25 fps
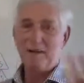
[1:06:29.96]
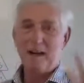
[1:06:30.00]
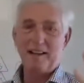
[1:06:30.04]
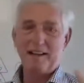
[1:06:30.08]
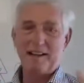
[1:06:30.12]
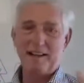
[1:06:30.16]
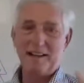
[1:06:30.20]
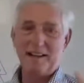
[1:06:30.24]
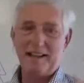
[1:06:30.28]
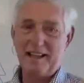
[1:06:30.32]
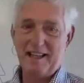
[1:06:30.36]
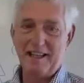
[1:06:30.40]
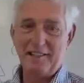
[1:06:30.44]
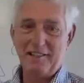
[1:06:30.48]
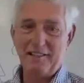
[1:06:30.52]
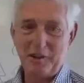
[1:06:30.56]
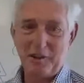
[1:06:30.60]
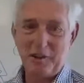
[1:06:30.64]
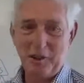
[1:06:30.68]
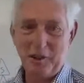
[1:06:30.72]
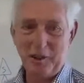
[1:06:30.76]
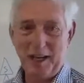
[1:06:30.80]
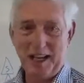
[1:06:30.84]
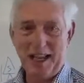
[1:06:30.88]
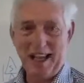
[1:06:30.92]
not going to give it
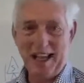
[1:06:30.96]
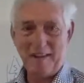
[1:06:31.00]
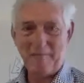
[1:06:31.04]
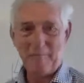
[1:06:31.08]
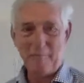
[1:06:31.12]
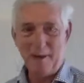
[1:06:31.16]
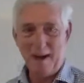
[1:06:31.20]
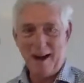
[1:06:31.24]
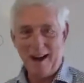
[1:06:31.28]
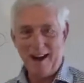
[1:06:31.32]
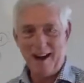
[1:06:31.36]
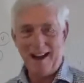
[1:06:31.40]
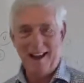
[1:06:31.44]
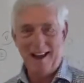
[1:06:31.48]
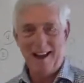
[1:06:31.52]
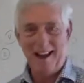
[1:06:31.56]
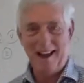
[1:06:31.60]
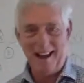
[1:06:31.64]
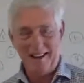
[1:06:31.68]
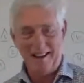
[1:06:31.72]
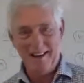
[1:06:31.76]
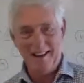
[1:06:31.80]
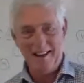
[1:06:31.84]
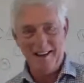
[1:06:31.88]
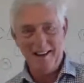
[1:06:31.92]
to you. I have
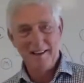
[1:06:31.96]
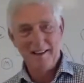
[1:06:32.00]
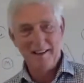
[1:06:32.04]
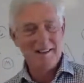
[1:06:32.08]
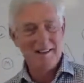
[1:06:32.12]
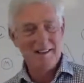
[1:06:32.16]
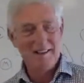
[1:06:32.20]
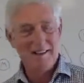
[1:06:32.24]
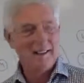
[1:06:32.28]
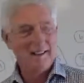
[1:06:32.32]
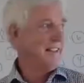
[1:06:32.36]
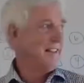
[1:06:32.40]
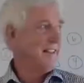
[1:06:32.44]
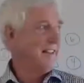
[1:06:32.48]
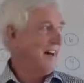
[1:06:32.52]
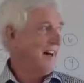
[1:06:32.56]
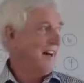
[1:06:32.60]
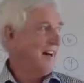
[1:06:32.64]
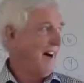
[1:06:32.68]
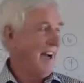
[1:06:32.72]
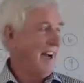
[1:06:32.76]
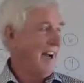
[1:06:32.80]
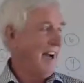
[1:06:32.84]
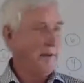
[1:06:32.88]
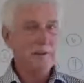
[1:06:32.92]
mine.
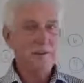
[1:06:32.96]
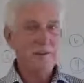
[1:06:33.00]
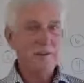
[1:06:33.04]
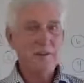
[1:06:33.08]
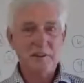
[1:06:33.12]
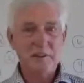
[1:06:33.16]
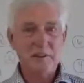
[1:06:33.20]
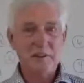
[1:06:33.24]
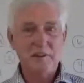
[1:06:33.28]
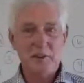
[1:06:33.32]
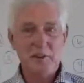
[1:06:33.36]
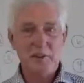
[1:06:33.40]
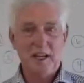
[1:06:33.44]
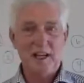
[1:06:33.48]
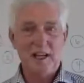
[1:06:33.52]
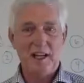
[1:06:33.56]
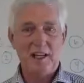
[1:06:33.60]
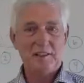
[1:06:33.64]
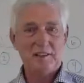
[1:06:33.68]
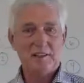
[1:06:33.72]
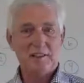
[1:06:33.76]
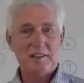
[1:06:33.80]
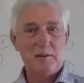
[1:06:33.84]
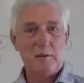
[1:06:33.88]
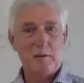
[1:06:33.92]
I would
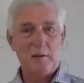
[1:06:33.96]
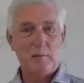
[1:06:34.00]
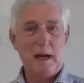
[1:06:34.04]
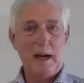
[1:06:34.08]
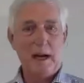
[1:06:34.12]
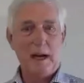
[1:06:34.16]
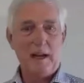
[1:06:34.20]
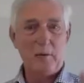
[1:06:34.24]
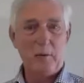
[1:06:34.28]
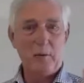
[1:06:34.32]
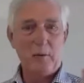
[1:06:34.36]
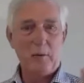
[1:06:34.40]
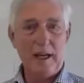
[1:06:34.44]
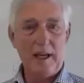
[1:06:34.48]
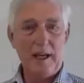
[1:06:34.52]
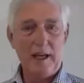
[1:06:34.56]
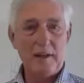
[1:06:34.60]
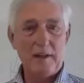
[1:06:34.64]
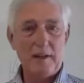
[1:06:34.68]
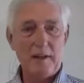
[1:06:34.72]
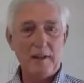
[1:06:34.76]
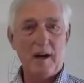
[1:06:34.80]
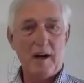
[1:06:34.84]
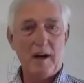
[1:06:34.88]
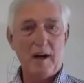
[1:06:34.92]
suggest, by the way,
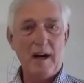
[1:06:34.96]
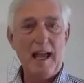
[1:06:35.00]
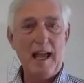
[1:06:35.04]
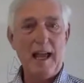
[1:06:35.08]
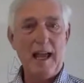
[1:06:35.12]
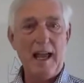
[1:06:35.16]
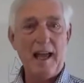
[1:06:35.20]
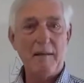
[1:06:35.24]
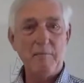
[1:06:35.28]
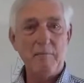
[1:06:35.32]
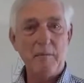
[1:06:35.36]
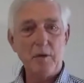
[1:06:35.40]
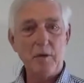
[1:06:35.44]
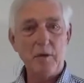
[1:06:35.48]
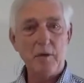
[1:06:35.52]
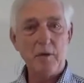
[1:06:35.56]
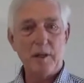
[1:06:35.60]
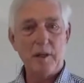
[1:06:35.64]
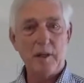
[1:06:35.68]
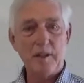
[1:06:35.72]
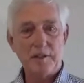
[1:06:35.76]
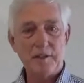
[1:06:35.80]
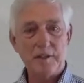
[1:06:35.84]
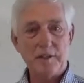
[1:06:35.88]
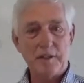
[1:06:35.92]
there are hand
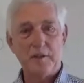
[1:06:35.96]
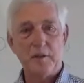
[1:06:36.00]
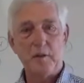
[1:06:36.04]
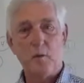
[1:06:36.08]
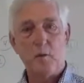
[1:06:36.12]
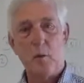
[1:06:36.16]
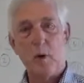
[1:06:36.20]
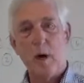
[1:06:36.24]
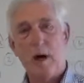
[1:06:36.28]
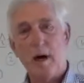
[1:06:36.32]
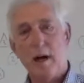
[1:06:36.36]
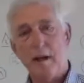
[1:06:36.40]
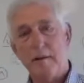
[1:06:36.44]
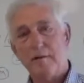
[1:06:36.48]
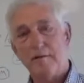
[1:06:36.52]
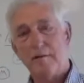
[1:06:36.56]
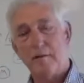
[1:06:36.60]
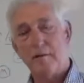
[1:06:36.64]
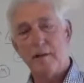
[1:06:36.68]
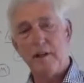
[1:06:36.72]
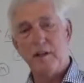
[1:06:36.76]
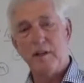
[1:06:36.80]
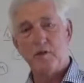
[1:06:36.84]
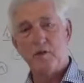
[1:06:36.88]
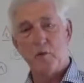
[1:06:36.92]
mudras if you want
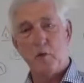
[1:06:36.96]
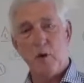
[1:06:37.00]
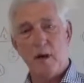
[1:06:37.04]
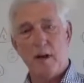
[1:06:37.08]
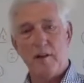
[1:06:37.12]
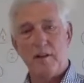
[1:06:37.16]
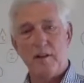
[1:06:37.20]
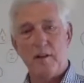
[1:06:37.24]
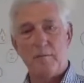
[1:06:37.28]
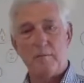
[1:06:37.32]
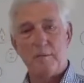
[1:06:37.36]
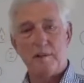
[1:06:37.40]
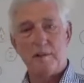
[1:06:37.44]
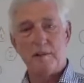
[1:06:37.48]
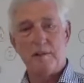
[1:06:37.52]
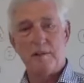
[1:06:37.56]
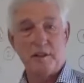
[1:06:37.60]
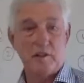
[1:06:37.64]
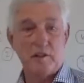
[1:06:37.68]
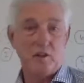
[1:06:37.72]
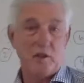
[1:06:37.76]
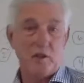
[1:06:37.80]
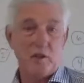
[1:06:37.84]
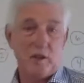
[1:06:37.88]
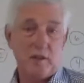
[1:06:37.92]
for each one of the
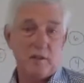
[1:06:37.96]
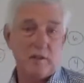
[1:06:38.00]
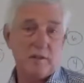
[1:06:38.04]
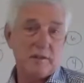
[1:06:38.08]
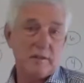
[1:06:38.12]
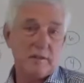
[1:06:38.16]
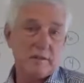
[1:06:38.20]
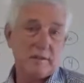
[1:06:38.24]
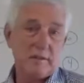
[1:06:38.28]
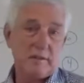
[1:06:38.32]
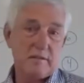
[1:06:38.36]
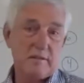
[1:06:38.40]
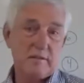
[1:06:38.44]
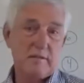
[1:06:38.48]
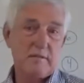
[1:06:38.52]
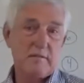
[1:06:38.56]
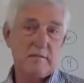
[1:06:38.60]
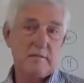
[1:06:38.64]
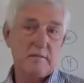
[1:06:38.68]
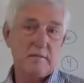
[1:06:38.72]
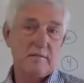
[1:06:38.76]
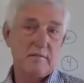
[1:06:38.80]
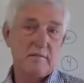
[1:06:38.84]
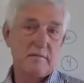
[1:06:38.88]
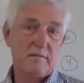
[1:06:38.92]
positions,
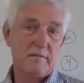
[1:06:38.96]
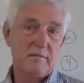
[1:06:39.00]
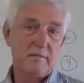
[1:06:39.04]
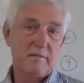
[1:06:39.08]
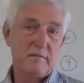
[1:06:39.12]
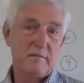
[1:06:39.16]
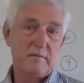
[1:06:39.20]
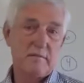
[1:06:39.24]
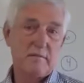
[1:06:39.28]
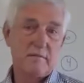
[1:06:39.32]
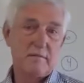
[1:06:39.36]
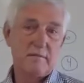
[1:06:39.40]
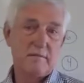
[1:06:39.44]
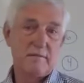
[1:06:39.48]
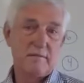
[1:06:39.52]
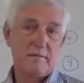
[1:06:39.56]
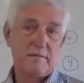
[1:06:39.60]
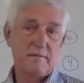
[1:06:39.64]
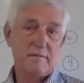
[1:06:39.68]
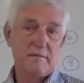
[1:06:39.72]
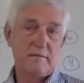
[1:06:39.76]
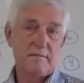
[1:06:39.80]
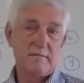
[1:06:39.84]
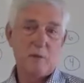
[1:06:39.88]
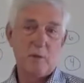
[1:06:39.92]

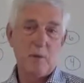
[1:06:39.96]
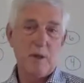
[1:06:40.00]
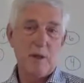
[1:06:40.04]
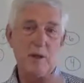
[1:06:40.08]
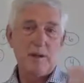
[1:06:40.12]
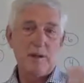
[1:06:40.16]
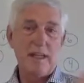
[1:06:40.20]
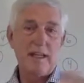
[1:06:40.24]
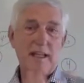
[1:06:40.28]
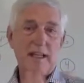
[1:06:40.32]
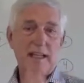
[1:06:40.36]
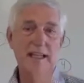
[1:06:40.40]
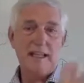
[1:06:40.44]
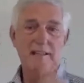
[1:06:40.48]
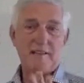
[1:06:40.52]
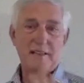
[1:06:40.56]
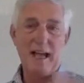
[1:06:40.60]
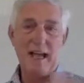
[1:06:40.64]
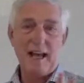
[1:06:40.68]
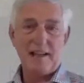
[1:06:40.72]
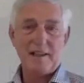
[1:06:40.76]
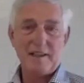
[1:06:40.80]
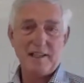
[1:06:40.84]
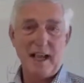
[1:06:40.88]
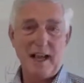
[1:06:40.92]
but we don't need to get
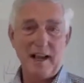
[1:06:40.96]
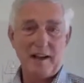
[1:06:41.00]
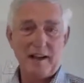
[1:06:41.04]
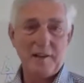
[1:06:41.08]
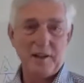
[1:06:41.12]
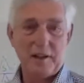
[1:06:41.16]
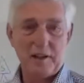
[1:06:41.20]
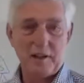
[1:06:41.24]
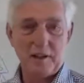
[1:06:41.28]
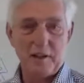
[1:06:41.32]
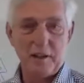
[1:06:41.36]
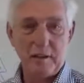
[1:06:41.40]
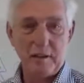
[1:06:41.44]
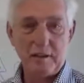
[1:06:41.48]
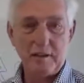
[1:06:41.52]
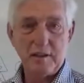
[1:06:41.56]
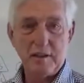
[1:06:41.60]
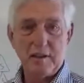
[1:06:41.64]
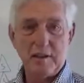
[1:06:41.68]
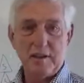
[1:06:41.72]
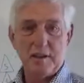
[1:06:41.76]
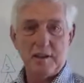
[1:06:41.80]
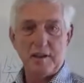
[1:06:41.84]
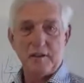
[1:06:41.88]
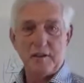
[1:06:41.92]
that technical.
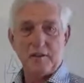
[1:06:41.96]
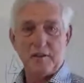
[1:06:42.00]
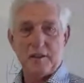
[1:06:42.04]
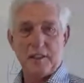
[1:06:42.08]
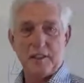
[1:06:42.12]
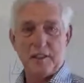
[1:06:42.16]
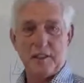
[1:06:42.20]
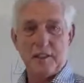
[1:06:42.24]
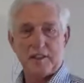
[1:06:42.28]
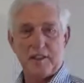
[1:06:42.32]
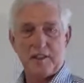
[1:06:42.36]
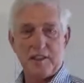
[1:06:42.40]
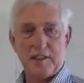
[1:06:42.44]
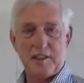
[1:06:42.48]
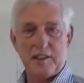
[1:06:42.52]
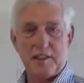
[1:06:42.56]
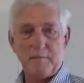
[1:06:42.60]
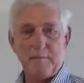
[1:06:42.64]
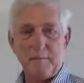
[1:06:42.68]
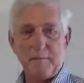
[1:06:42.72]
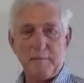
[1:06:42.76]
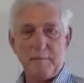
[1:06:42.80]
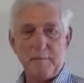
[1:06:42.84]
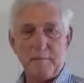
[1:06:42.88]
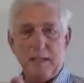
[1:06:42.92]
Just
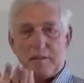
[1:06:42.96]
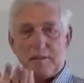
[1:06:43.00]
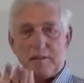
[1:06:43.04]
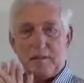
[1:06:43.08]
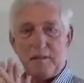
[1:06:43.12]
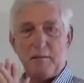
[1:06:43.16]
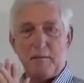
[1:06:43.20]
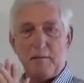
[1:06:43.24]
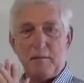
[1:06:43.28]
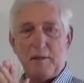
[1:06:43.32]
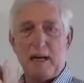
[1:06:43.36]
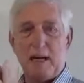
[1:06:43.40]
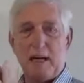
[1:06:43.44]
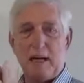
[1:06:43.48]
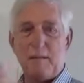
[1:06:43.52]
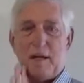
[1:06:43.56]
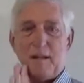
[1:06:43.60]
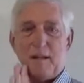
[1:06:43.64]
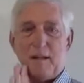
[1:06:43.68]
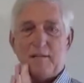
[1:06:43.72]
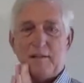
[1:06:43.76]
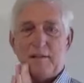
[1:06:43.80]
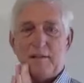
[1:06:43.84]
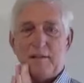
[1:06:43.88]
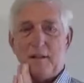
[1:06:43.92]
give me, so how
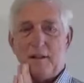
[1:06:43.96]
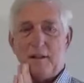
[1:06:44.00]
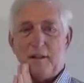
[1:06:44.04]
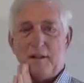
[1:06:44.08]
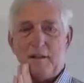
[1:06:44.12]
about,